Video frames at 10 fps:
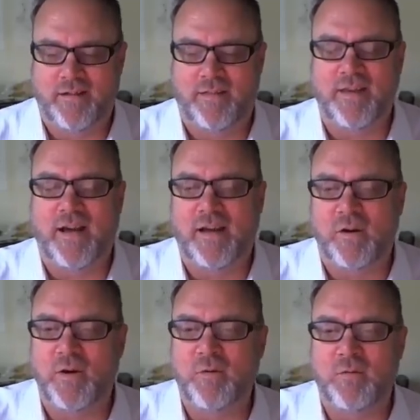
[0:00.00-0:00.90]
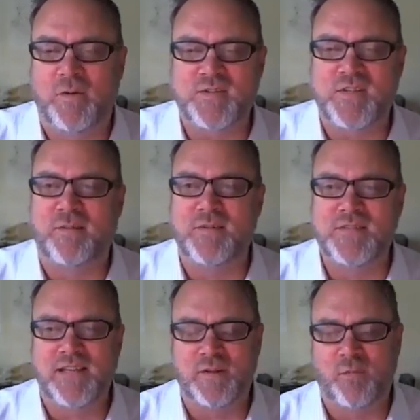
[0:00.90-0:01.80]
think I agree with what Simon's
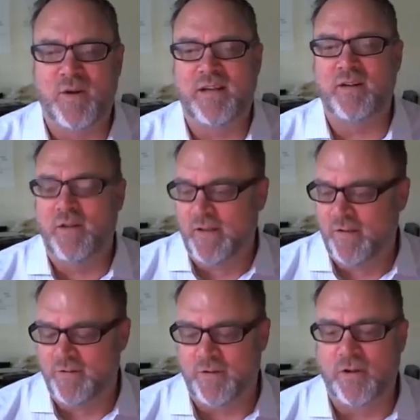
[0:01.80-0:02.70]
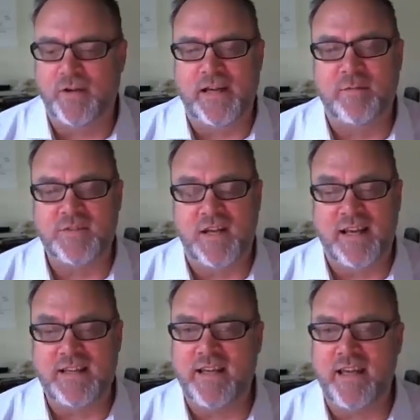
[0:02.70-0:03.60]
saying, the way to look at Amazon.
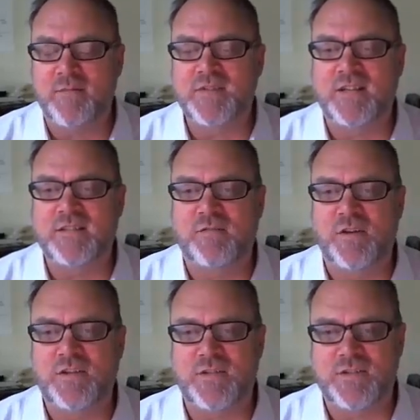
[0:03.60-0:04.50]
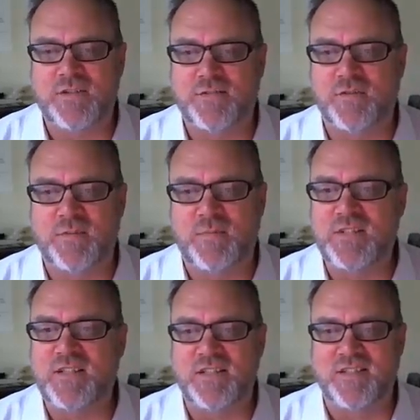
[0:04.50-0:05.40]
Amazon is a very successful
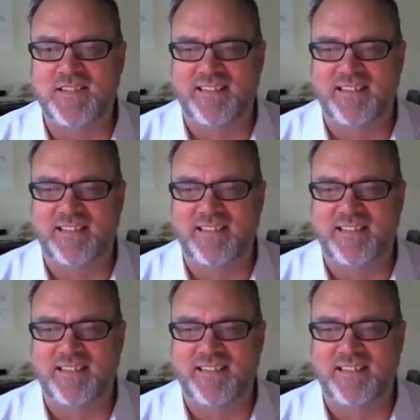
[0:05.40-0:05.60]
species.